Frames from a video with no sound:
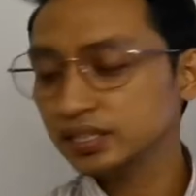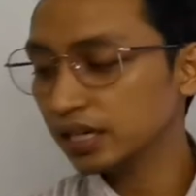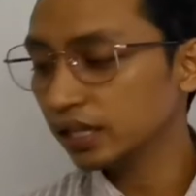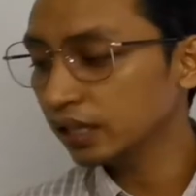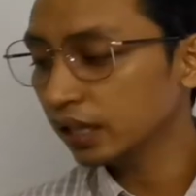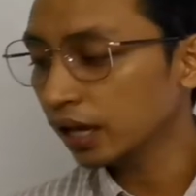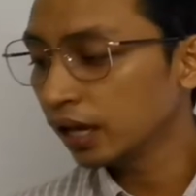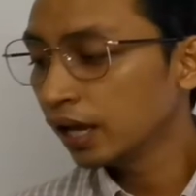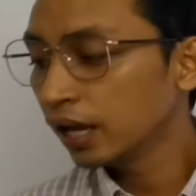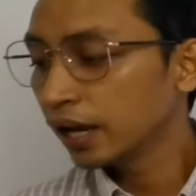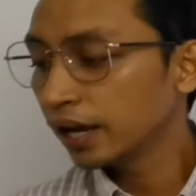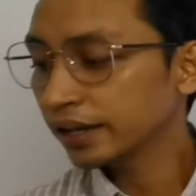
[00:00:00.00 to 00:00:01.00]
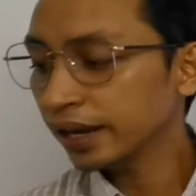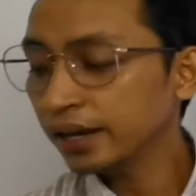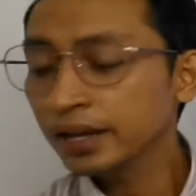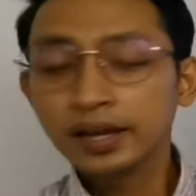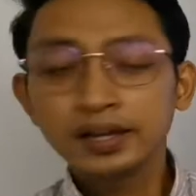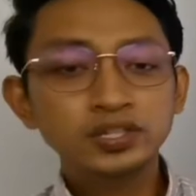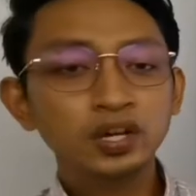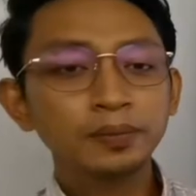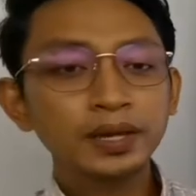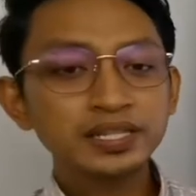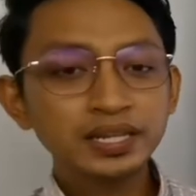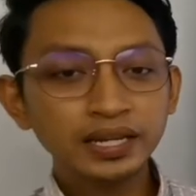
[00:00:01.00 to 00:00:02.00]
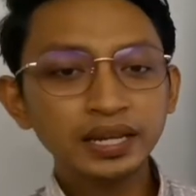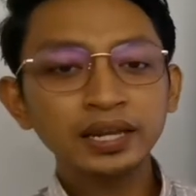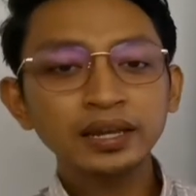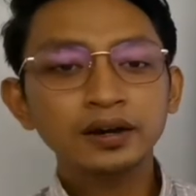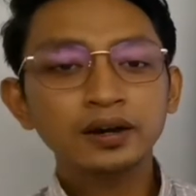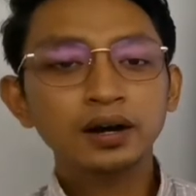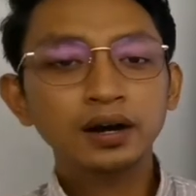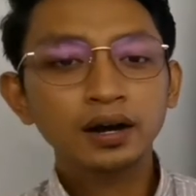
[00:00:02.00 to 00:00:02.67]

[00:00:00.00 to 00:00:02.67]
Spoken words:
inshallah. Okay, so basically,